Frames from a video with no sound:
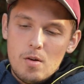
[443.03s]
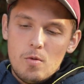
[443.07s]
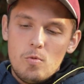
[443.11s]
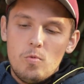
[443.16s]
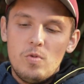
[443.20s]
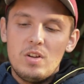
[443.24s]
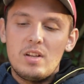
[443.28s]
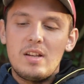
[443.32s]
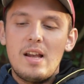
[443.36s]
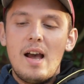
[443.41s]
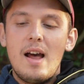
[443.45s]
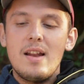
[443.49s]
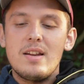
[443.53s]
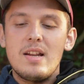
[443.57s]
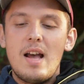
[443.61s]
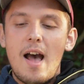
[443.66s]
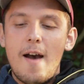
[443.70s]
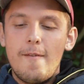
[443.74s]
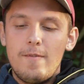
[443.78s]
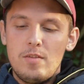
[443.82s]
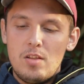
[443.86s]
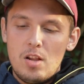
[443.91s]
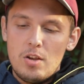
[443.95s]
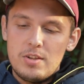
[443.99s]
We can
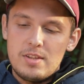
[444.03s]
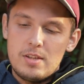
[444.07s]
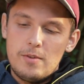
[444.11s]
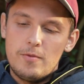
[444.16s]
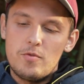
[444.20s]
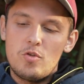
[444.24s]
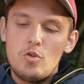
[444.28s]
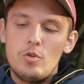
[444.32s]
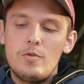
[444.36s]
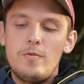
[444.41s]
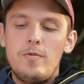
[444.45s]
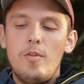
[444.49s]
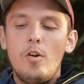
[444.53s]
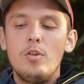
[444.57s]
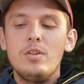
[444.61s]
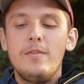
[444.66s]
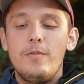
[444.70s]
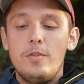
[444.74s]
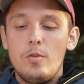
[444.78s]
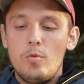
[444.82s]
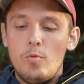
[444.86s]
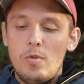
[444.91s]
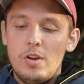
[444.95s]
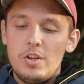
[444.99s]
have lots of good fun
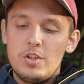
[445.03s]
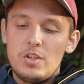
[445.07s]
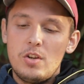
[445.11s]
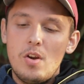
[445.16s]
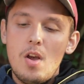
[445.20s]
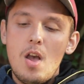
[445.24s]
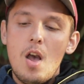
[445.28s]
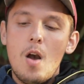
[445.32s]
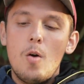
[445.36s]
if you wish,